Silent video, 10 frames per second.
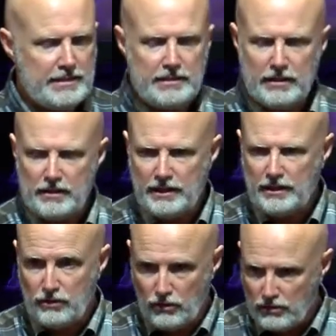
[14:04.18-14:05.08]
detail
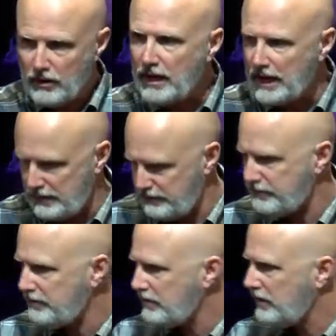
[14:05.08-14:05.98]
in your
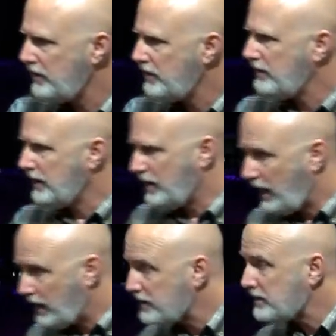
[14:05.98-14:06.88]
life that
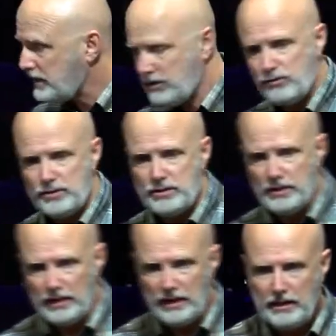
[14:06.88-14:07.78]
God is
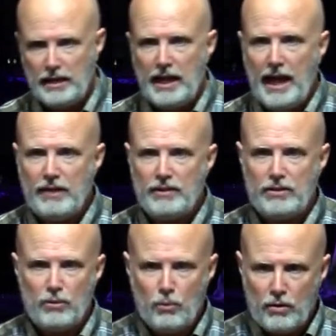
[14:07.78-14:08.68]
interested in and
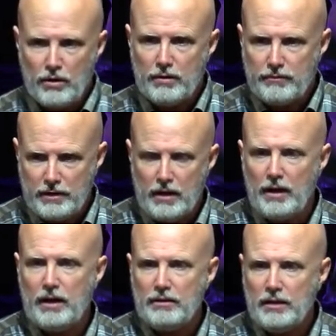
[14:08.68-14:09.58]
that the Word of
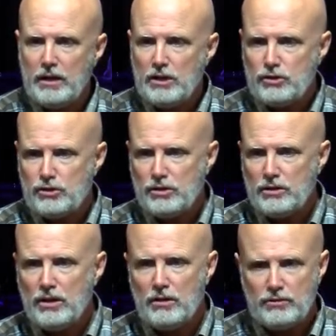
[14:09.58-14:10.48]
God
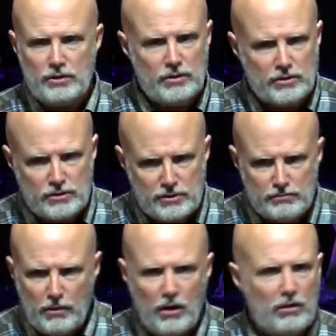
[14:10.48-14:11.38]
should go to the
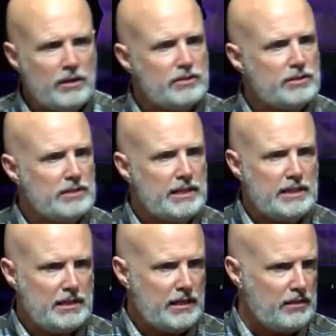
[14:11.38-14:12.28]
smallest
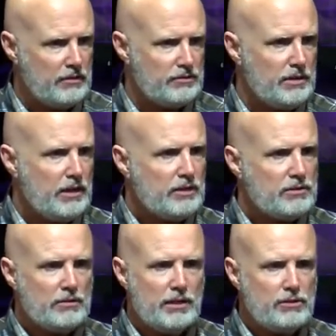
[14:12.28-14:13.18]
details
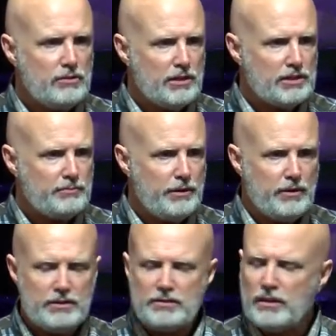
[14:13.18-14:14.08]
so that you
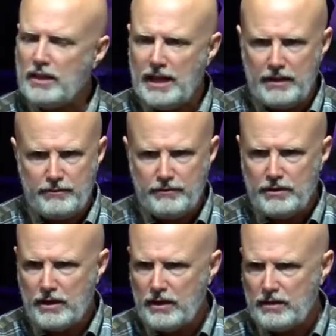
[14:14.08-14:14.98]
experience the life of
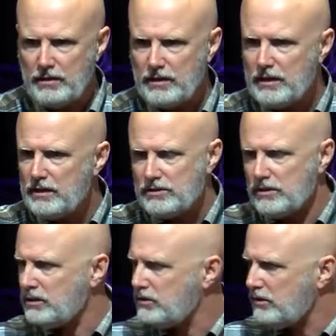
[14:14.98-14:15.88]
God,
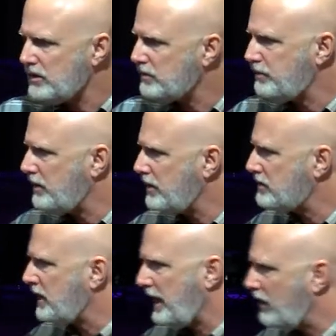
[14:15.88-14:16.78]
so that you
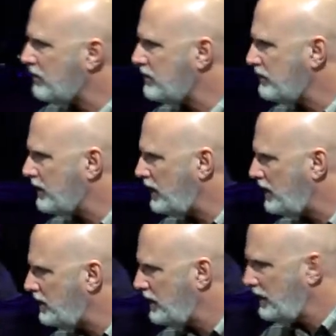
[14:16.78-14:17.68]
experience the health of
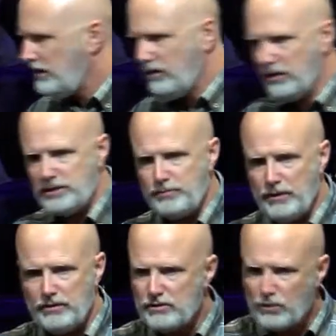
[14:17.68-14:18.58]
God, you
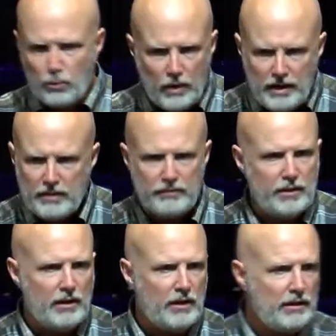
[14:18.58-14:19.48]
experience the way of
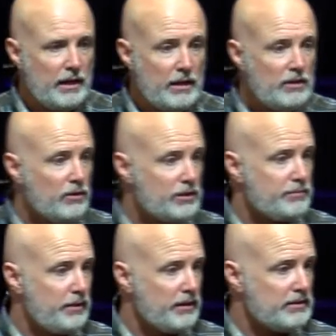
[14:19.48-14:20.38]
God, you
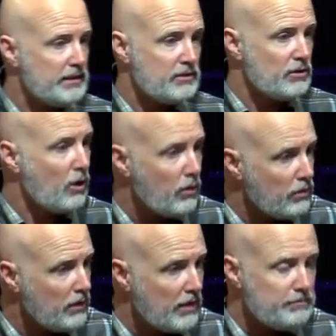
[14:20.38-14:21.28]
experience His
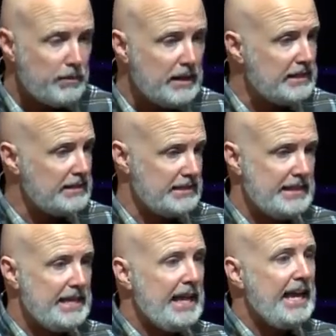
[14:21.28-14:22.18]
total
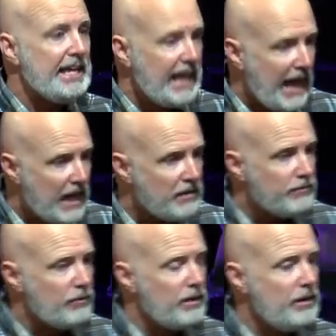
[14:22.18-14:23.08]
abundance in
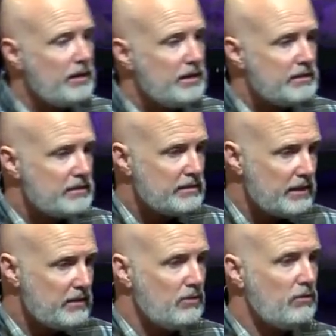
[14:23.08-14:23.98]
every
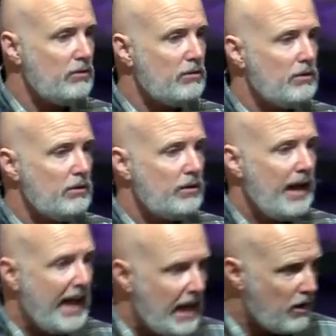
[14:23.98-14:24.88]
single
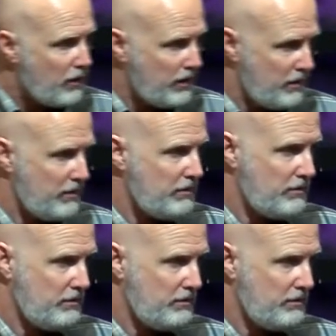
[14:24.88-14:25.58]
area.